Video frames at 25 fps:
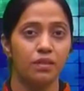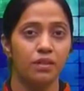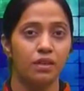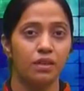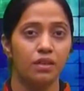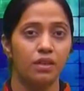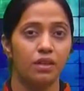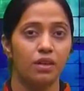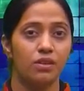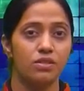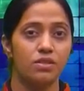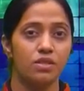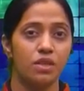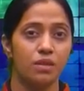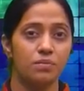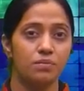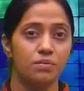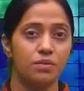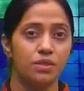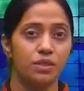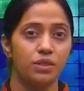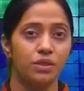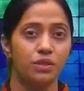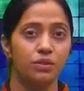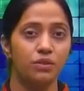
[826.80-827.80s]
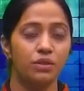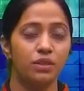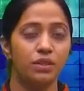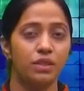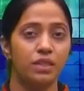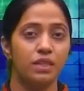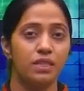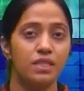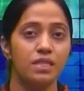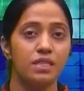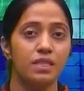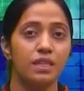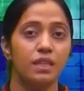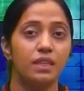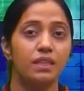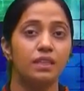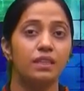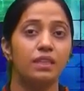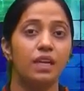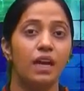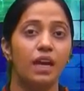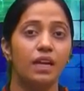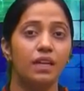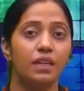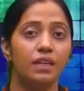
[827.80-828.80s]
Now substitute this in
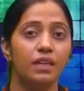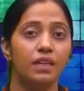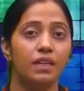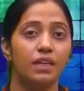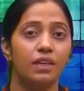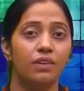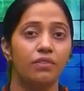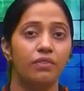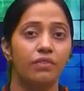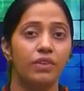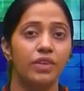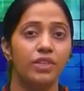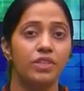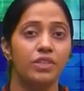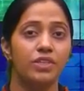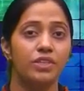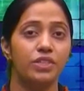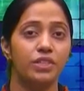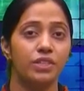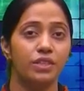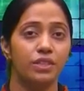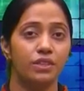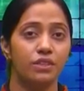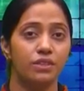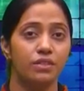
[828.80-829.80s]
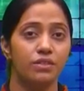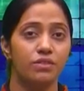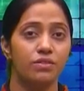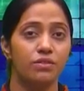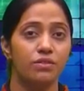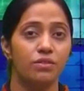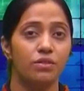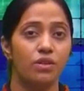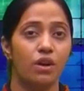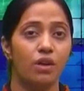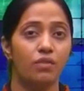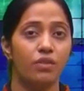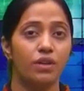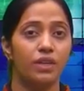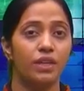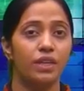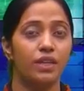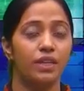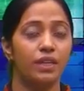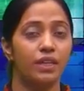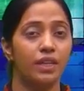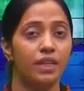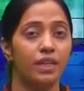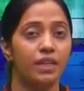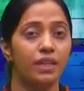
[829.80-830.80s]
that equation. So our
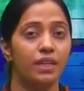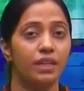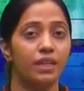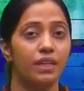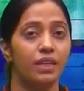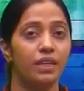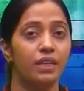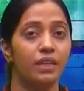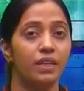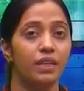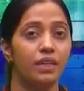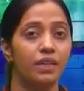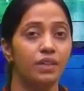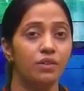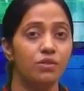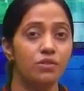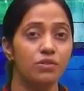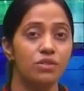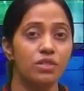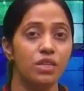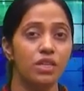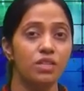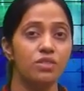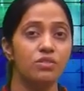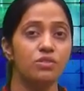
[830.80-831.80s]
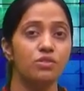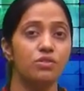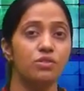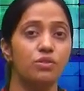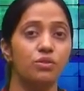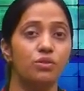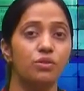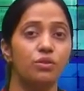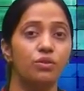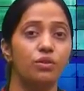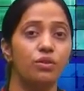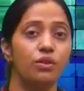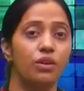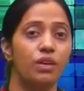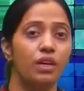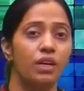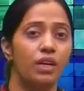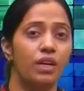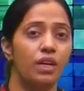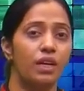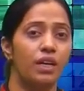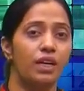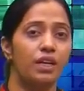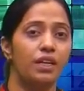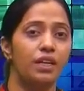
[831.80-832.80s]
integral reduces to
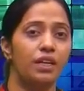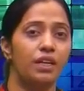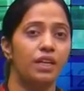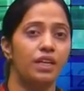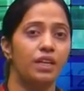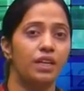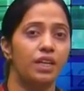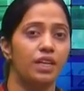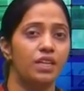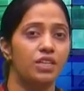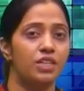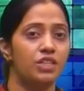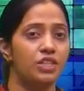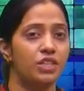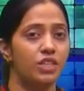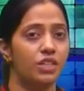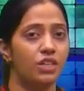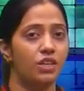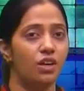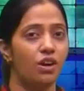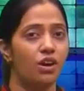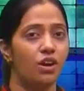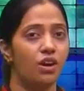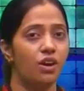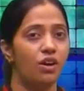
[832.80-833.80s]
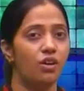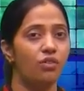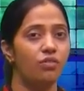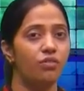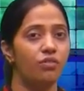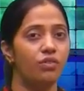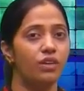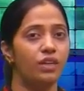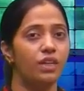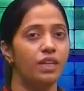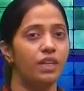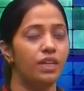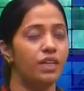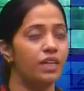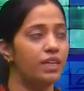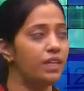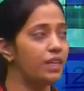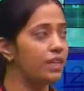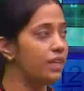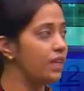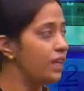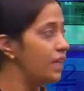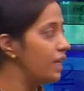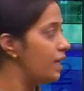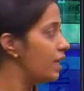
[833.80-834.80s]
integration of
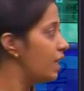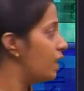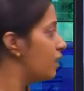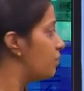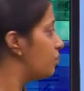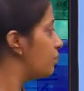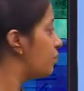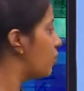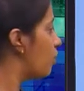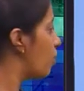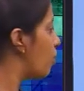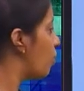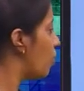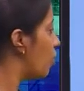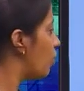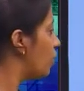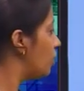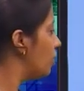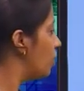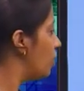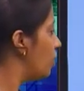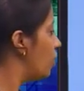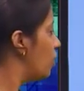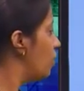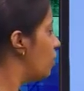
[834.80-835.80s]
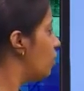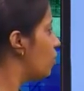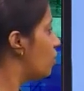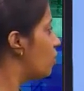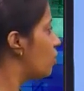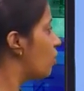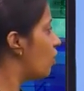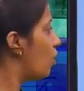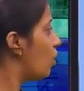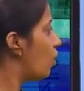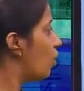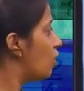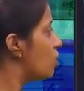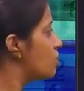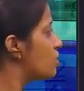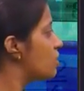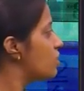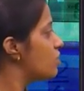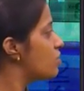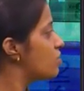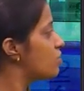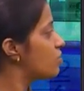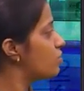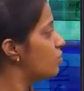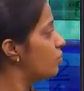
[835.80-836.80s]
dt upon cos
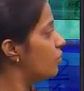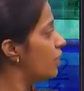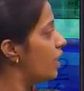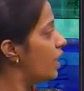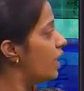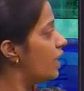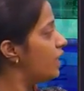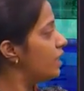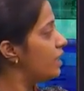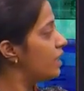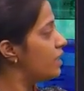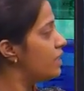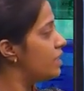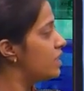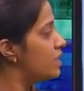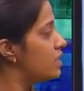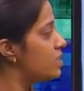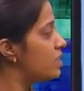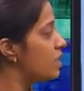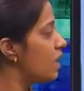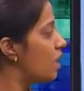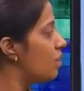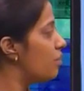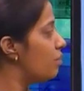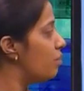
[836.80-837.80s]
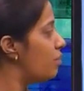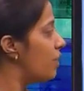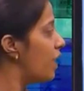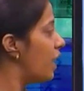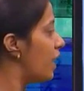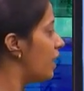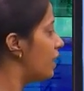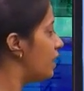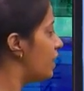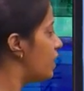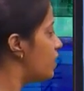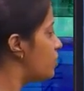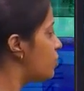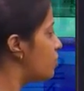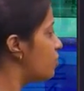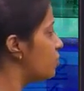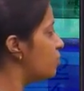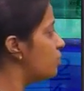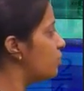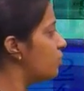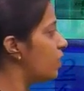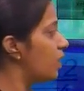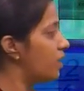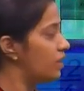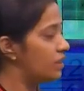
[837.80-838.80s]
square t. Just compare these two
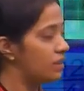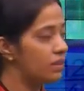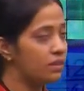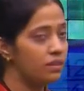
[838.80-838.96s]
one.